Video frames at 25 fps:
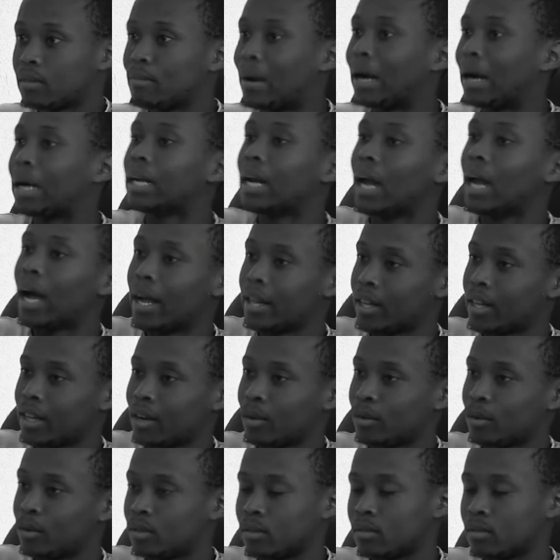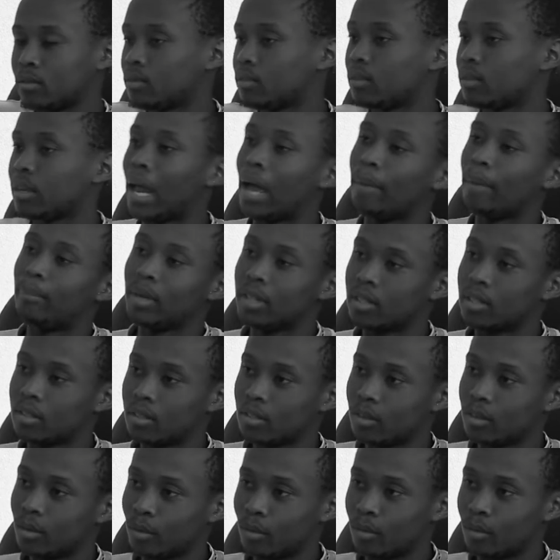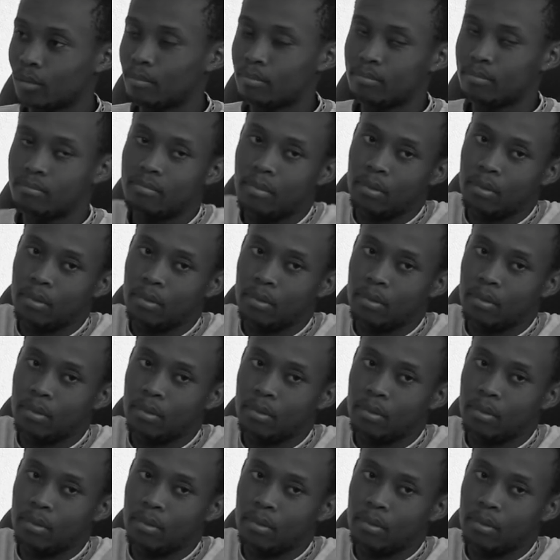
Because it happens, you know.